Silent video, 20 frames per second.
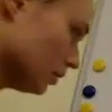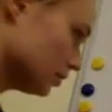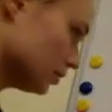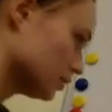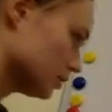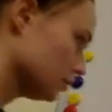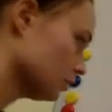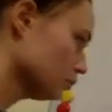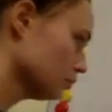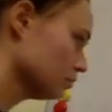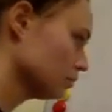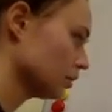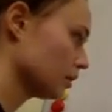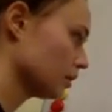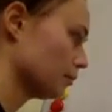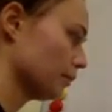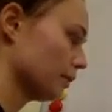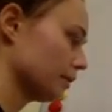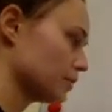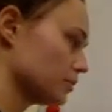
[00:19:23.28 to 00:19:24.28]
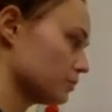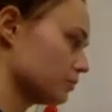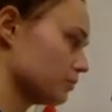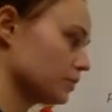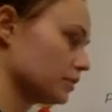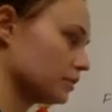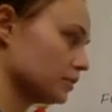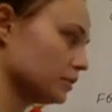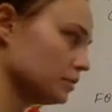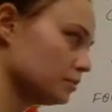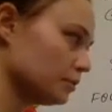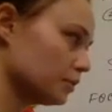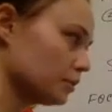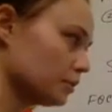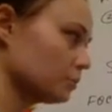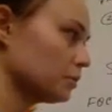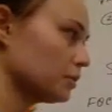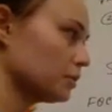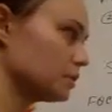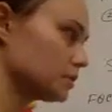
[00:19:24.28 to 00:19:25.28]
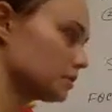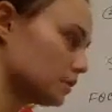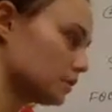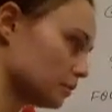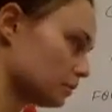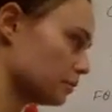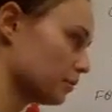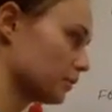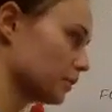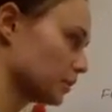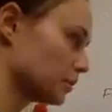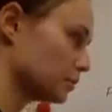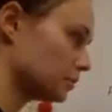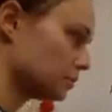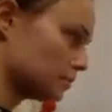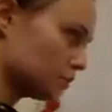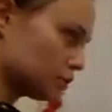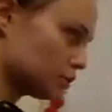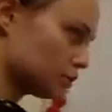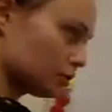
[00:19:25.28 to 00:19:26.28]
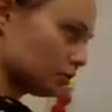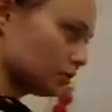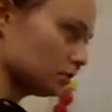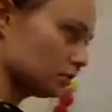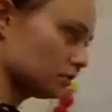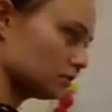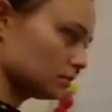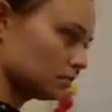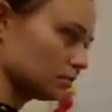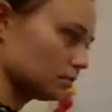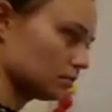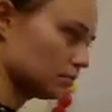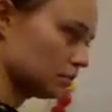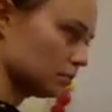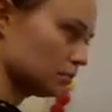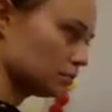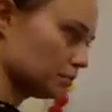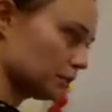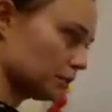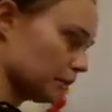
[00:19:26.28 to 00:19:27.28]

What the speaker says: So competitive equilibrium is not Pareto efficient if we